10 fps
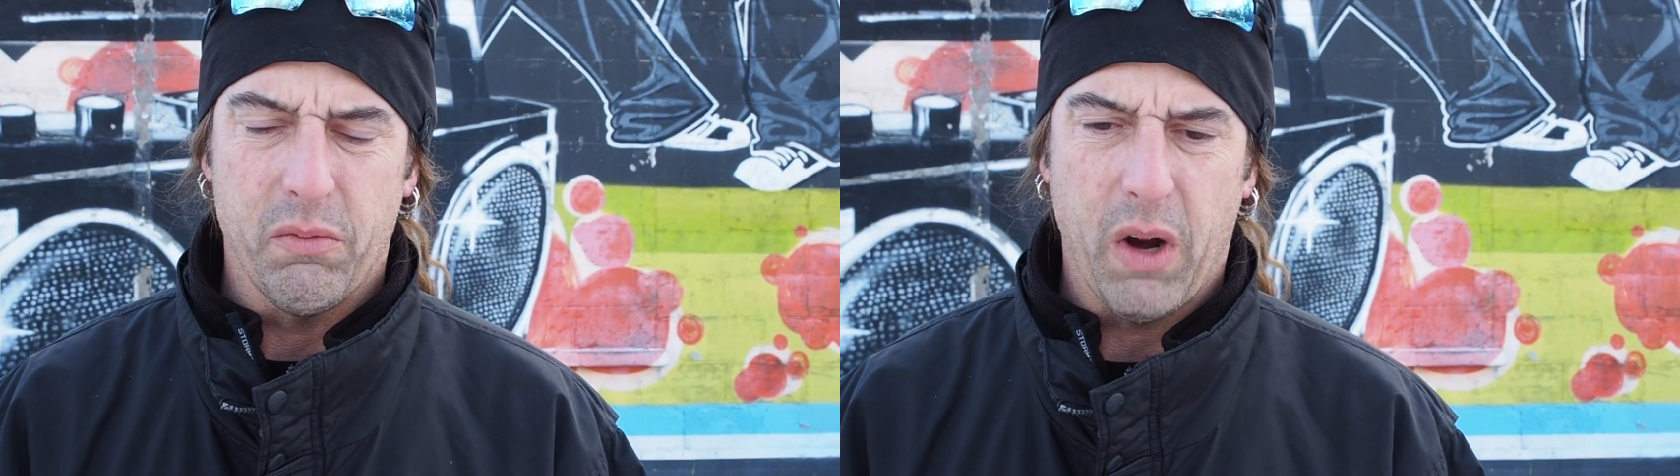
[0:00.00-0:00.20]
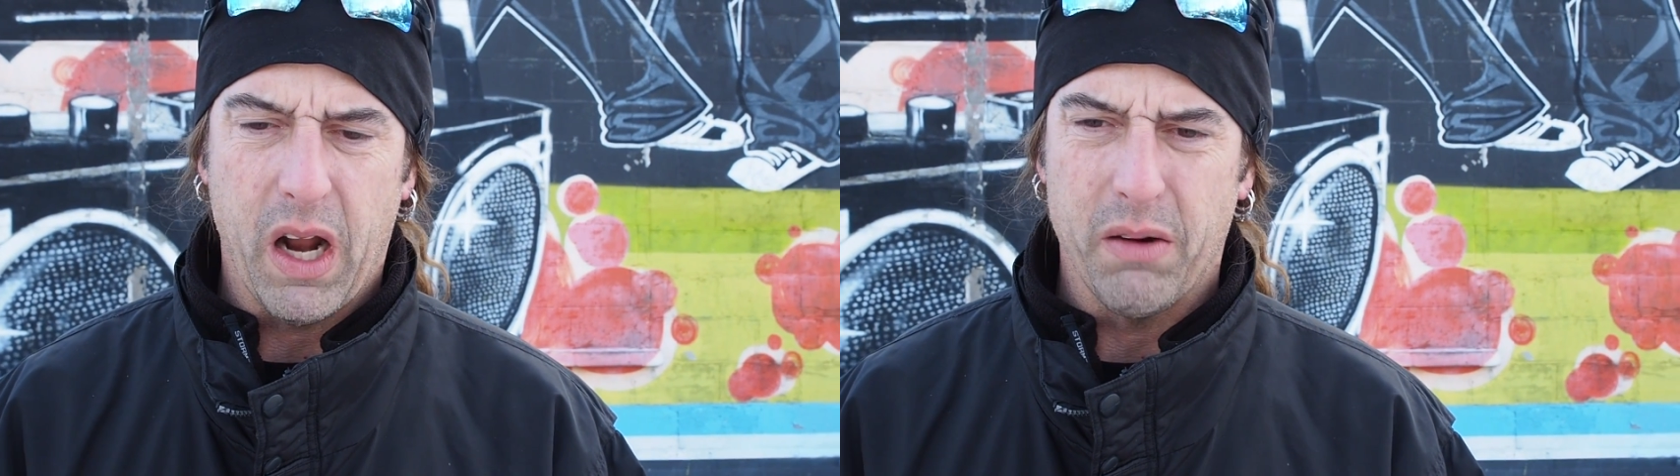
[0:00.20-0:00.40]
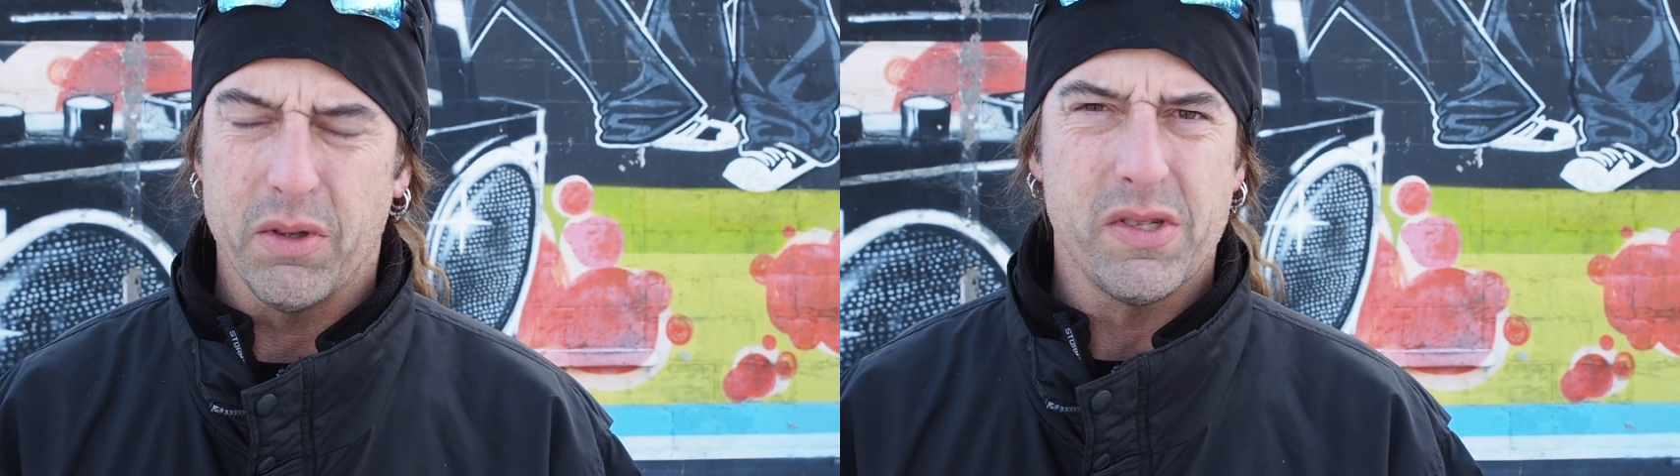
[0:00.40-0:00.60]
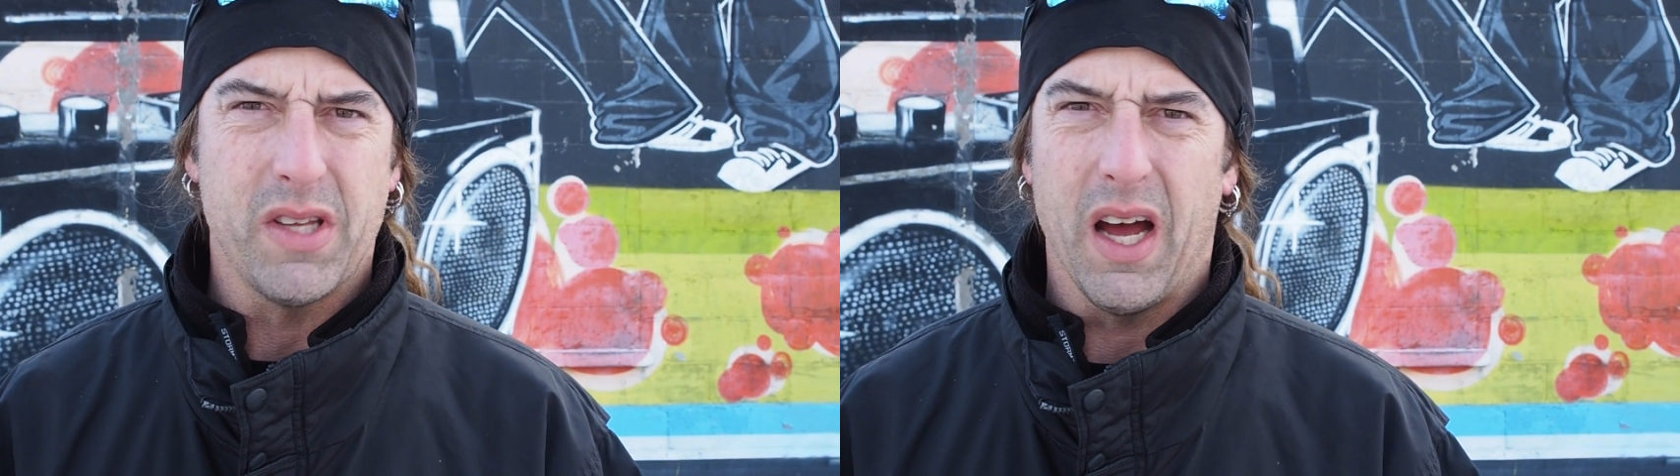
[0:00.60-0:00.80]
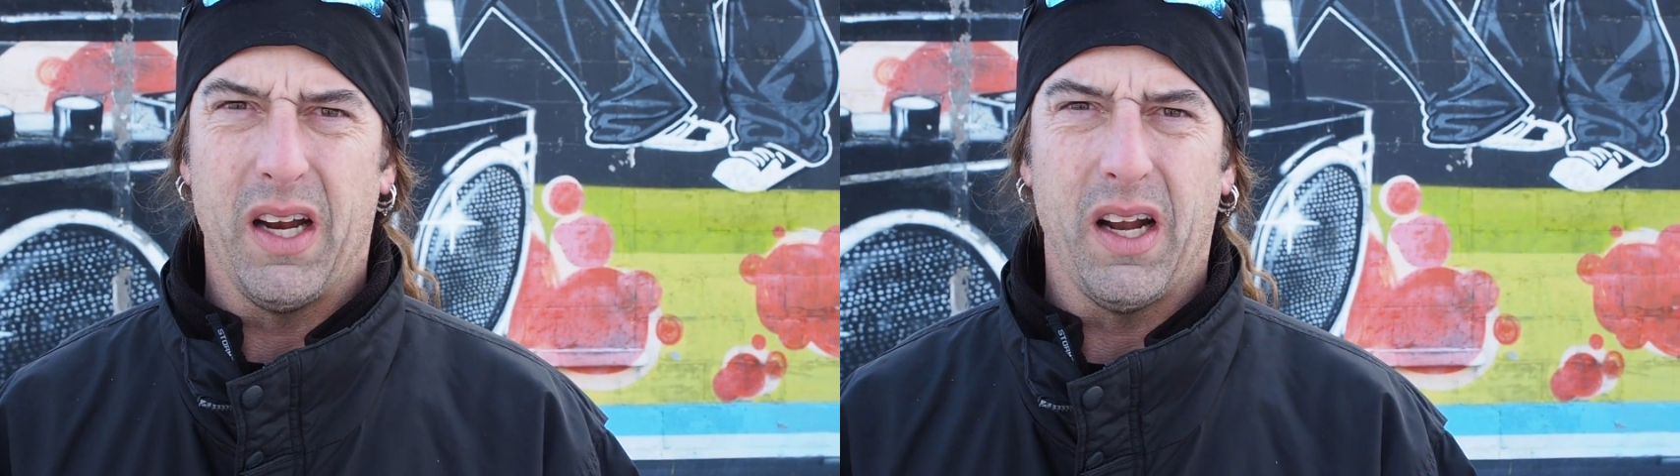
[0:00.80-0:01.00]
And when I was
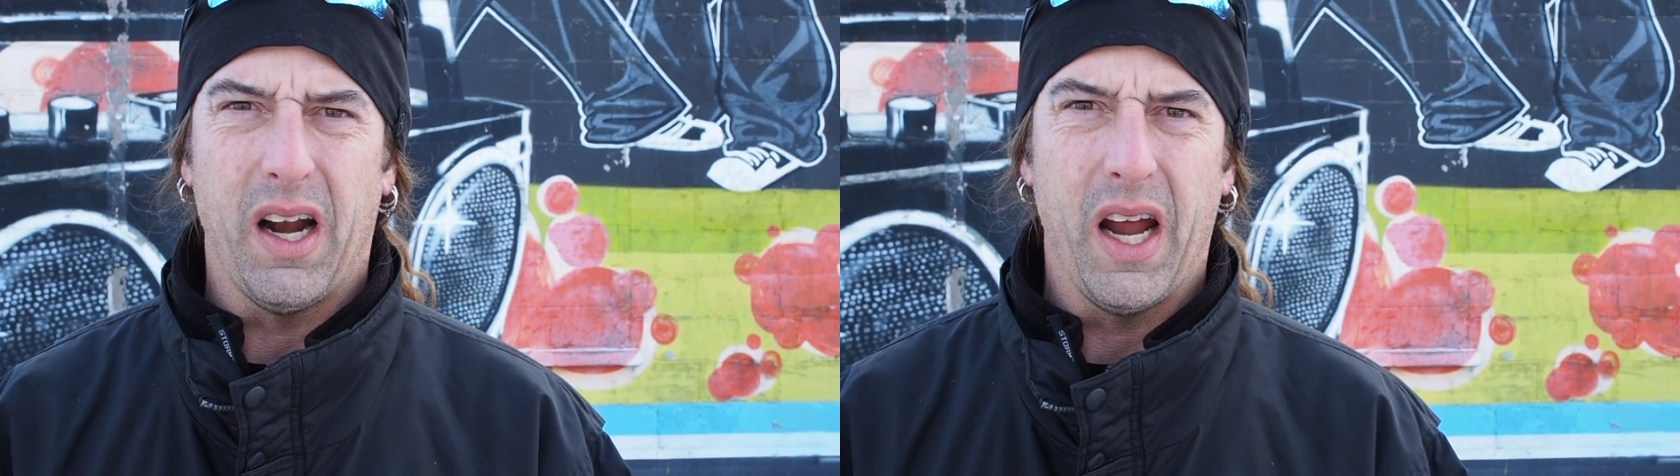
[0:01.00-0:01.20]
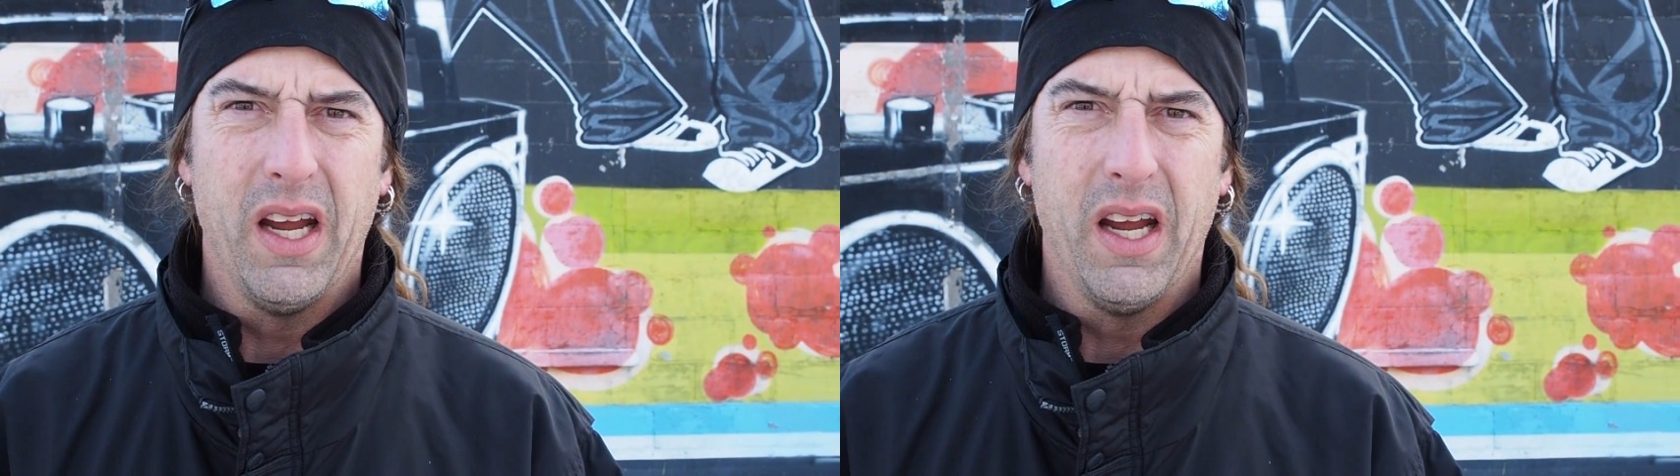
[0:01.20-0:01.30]
done and